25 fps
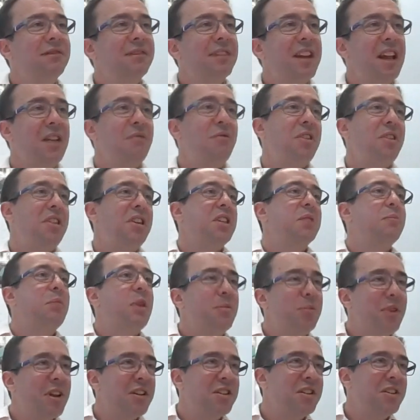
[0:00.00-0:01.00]
Everything's B
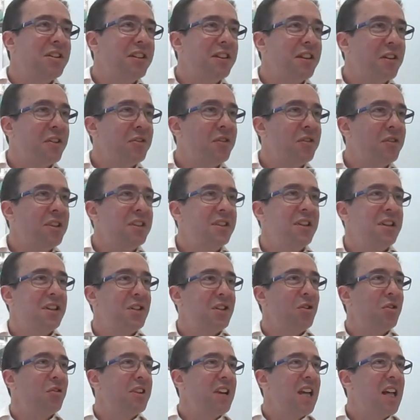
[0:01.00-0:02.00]
plus in the country, so it's
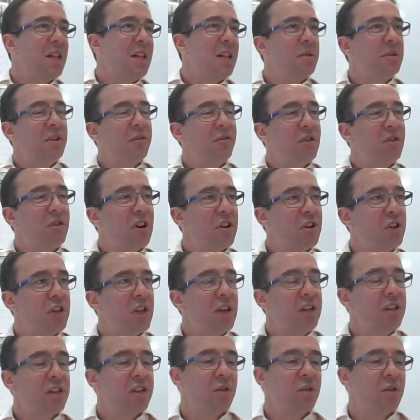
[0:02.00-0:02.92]
not going to help them differentiate.